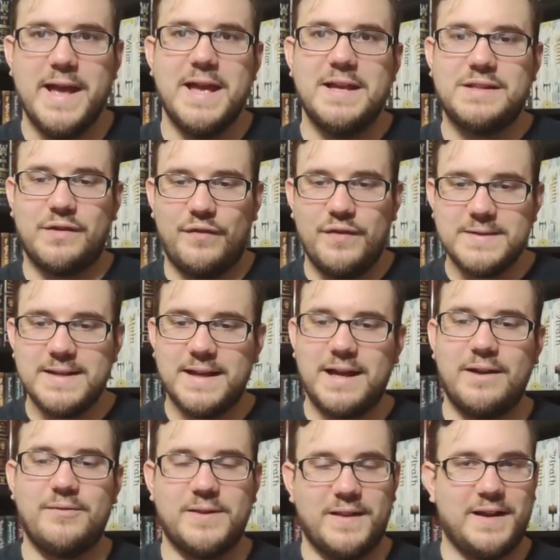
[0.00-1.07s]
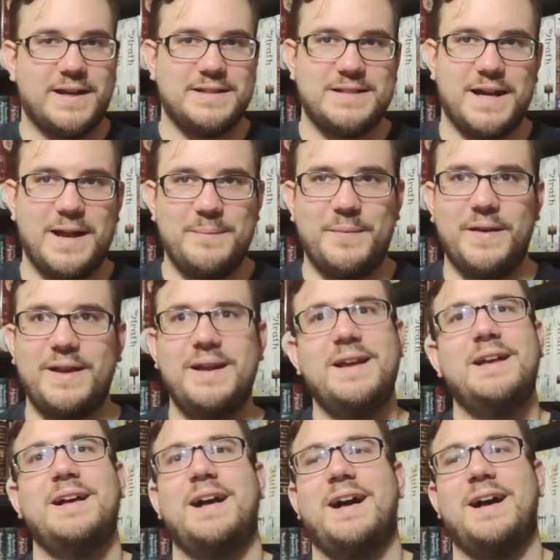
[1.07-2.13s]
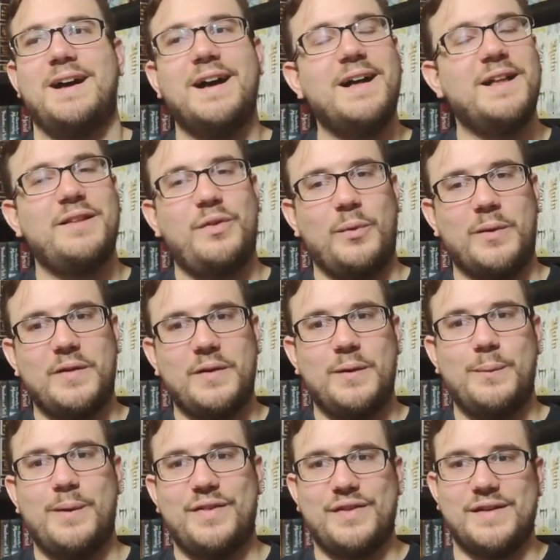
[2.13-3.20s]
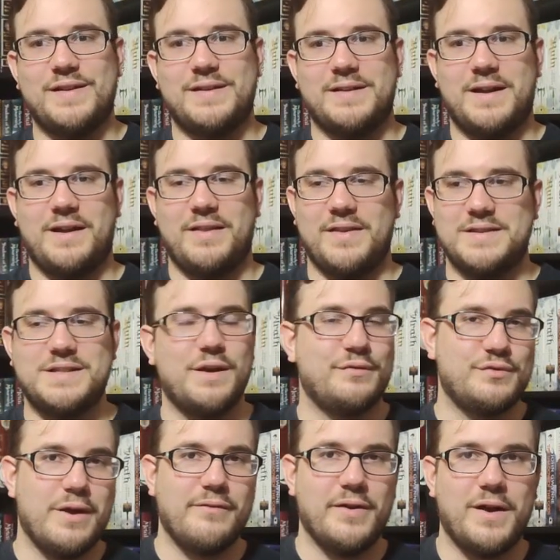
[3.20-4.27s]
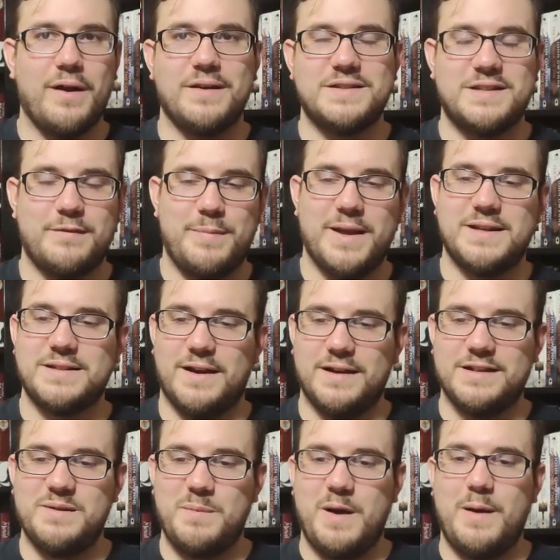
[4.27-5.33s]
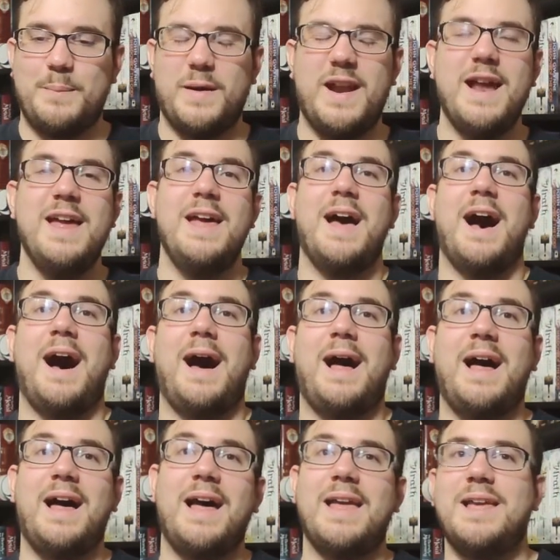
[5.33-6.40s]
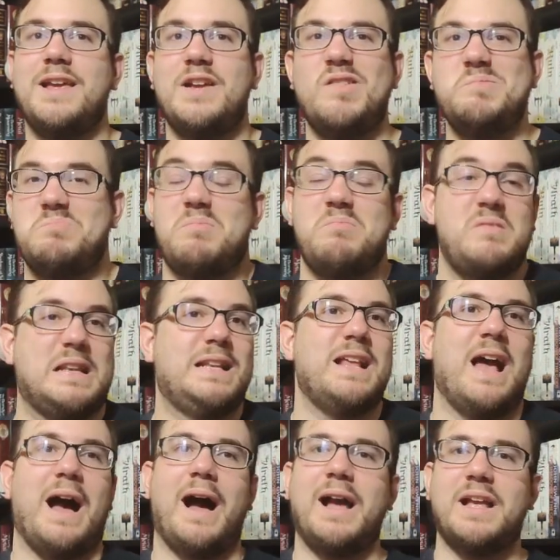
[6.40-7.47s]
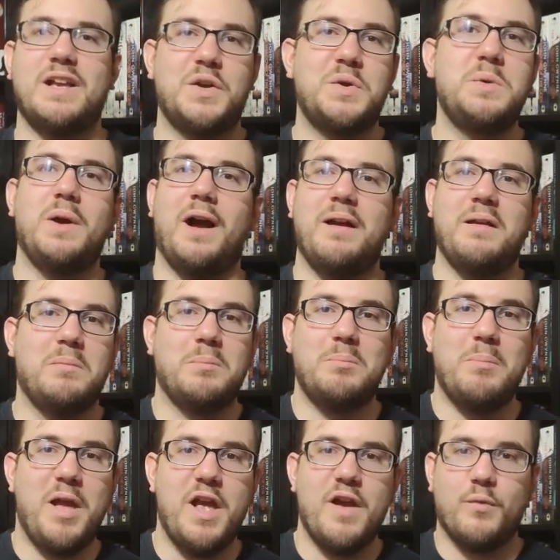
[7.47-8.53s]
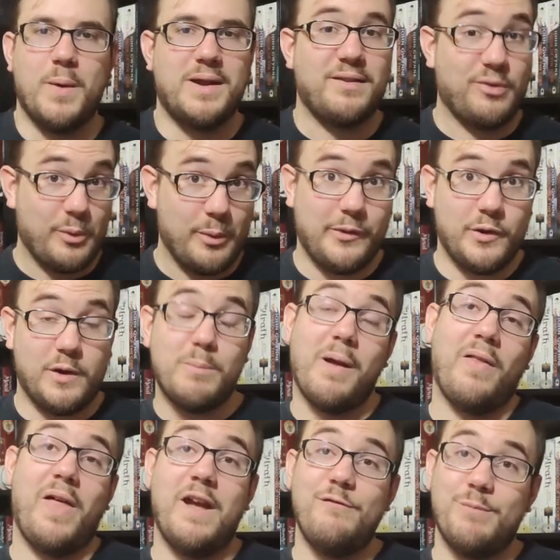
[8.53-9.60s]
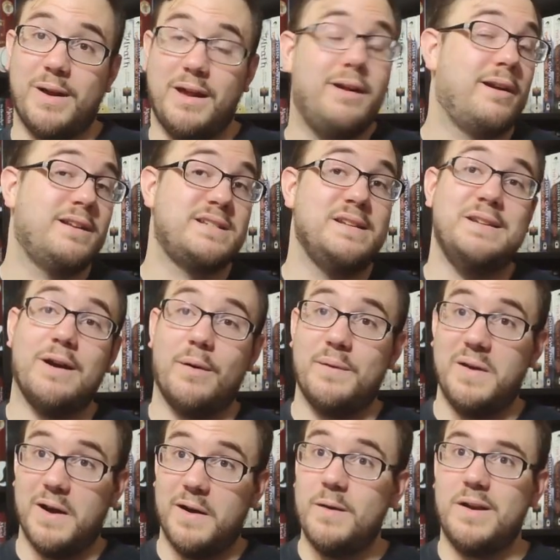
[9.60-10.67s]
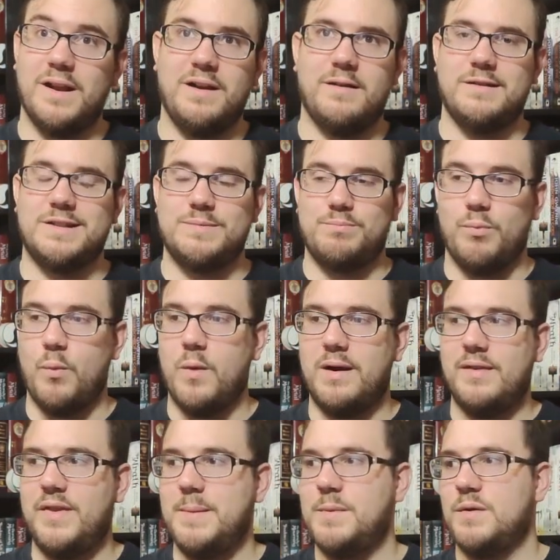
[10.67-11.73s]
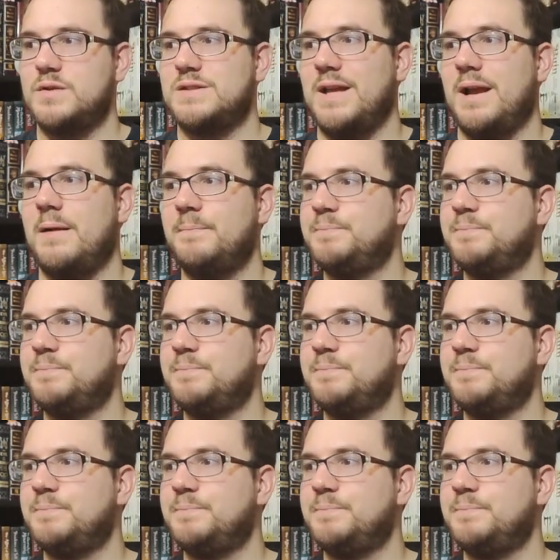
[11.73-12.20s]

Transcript: So it feels like kind of like a timely a thriller with a lot of the self-driving car stuff being talked about. But I may have read a thriller in my life, but I honestly don't know. And I know it's one of the most, like,